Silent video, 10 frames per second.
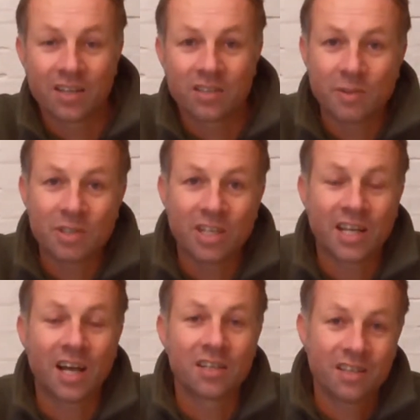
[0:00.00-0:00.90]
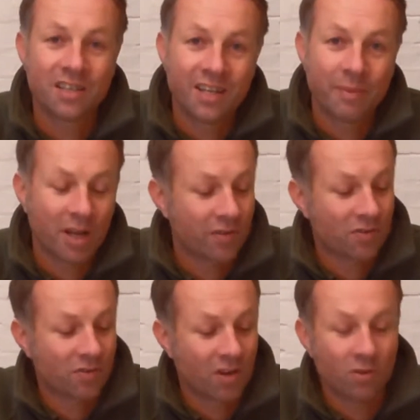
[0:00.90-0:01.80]
especially gardens a little bit
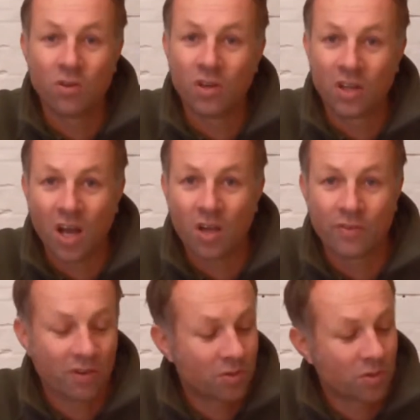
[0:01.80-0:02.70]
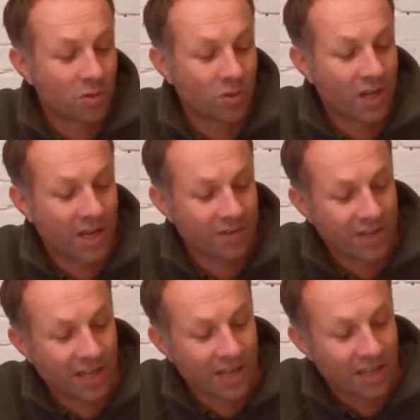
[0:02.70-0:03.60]
overgrown, or an overgrown corner here and there.